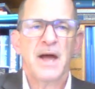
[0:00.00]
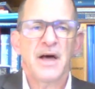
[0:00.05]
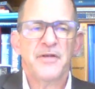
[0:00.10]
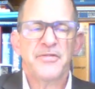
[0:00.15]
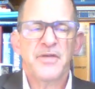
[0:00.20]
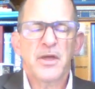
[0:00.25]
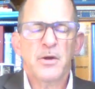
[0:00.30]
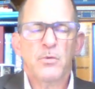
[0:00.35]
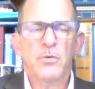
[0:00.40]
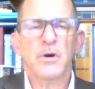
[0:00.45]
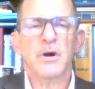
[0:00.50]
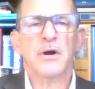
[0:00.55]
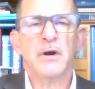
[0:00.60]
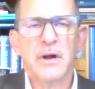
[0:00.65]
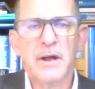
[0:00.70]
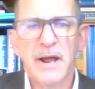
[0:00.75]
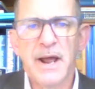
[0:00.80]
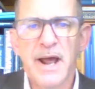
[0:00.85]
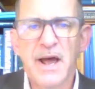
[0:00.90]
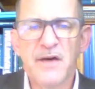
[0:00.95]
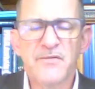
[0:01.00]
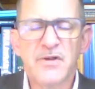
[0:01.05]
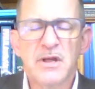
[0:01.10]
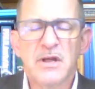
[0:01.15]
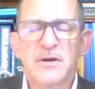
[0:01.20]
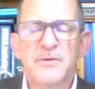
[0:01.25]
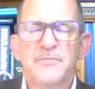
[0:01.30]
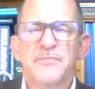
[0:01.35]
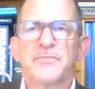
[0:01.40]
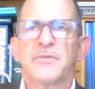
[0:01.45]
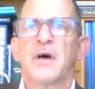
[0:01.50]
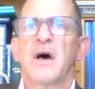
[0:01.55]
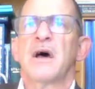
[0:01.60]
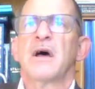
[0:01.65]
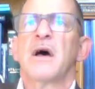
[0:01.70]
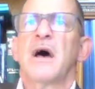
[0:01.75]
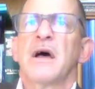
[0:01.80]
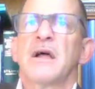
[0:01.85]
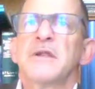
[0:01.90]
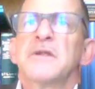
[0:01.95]
I think we're having
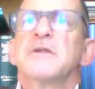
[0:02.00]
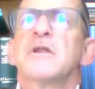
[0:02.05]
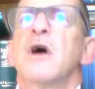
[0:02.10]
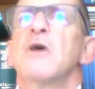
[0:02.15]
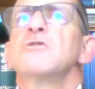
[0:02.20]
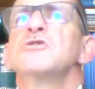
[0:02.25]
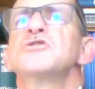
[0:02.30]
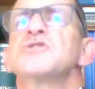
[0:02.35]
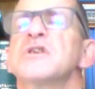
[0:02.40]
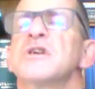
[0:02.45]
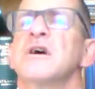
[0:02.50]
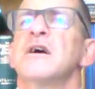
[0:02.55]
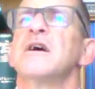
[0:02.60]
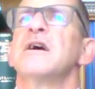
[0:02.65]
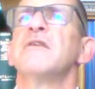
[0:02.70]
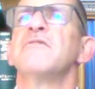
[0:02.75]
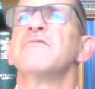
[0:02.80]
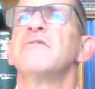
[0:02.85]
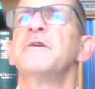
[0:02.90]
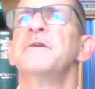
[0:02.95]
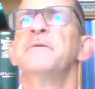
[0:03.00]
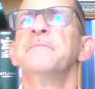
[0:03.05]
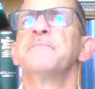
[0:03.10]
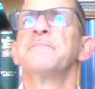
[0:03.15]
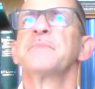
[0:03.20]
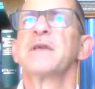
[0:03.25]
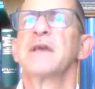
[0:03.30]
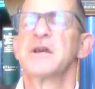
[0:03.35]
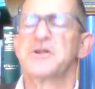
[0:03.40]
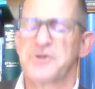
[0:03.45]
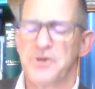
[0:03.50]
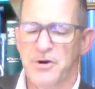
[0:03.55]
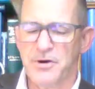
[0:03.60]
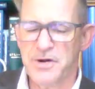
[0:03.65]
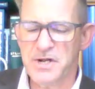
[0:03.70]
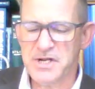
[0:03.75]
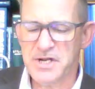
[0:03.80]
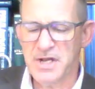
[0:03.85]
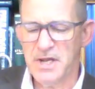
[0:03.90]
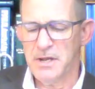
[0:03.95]
a notion of
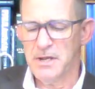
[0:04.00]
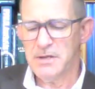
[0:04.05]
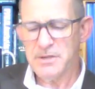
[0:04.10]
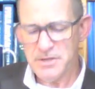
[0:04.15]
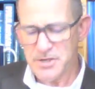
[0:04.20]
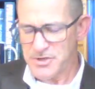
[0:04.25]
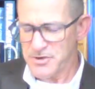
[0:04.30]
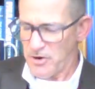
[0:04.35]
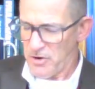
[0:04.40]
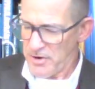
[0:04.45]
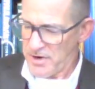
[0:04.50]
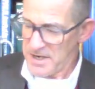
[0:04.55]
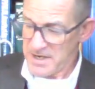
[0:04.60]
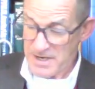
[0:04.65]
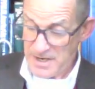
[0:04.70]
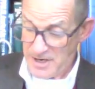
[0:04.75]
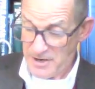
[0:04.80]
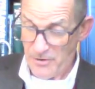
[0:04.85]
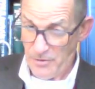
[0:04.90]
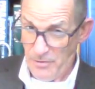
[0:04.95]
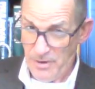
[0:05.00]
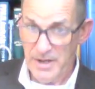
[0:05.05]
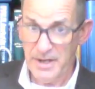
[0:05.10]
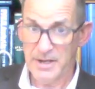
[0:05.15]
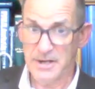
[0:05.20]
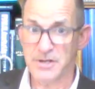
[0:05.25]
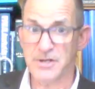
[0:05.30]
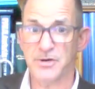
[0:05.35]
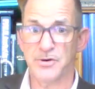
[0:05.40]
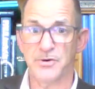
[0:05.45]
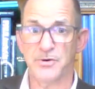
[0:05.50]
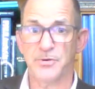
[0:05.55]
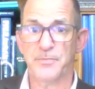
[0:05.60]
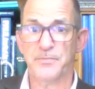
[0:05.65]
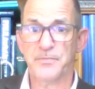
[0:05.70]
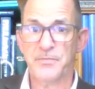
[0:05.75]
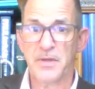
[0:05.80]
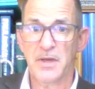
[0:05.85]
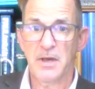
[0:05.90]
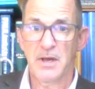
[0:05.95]
eternity starting to enter into
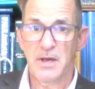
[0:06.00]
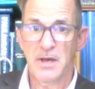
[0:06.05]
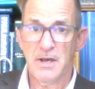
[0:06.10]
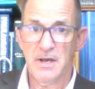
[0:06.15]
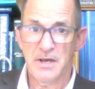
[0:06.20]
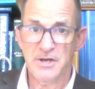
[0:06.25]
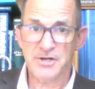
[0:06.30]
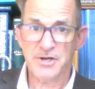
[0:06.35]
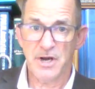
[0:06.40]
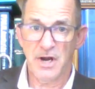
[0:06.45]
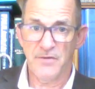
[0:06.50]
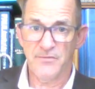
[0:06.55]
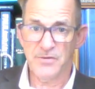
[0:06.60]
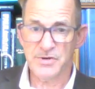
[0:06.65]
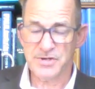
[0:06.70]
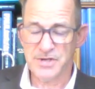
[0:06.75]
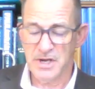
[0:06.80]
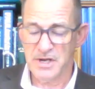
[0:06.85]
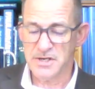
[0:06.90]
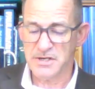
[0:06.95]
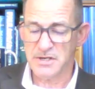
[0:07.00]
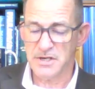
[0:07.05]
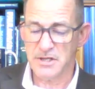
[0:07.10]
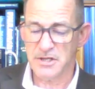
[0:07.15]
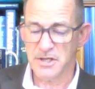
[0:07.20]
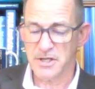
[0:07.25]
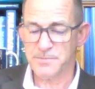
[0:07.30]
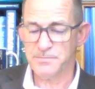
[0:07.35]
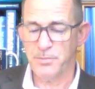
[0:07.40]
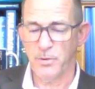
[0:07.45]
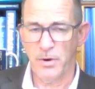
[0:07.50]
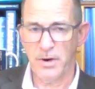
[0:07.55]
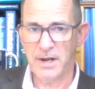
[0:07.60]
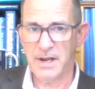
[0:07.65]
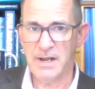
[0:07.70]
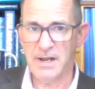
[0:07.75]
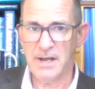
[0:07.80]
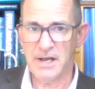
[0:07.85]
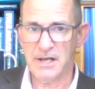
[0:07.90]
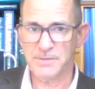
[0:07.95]
his conversation at this
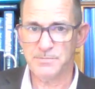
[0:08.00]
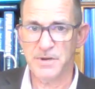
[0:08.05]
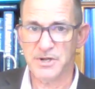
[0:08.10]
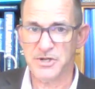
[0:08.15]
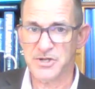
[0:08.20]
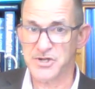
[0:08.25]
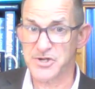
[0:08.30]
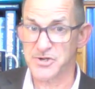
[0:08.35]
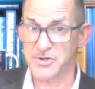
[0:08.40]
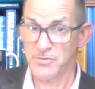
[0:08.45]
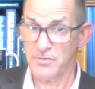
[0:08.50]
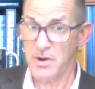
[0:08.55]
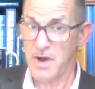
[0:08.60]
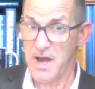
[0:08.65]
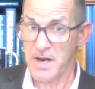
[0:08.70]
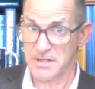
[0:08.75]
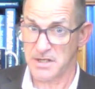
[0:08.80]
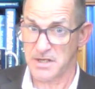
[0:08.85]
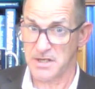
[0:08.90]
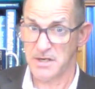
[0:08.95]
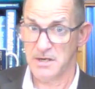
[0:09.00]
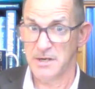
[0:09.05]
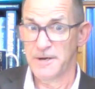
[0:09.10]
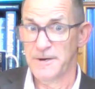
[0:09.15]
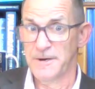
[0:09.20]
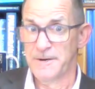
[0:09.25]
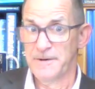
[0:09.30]
point. He has been strict